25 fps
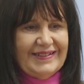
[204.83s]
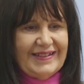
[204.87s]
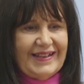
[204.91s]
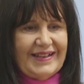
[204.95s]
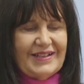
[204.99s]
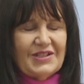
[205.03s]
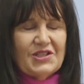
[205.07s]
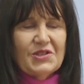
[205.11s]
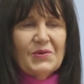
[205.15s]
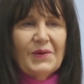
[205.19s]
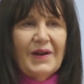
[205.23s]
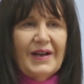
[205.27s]

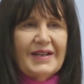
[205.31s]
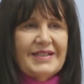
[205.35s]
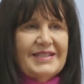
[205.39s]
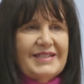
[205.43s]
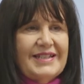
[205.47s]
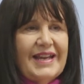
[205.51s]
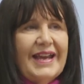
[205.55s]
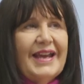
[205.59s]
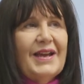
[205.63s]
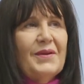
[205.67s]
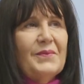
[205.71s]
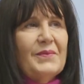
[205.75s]
And do I
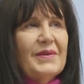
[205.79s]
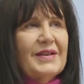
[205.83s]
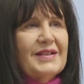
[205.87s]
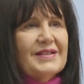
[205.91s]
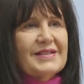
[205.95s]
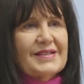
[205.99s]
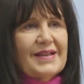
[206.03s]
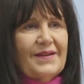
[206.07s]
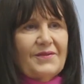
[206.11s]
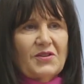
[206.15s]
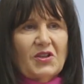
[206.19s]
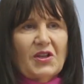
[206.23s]
dare
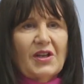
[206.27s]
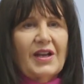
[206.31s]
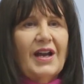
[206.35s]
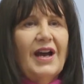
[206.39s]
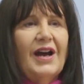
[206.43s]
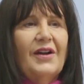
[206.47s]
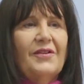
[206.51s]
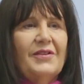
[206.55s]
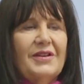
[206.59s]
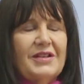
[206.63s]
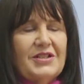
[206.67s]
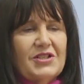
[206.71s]
means having the
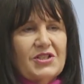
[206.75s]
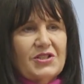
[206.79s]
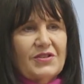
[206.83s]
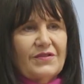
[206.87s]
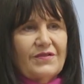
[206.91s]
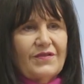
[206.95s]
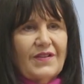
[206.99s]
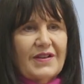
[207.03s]
courage to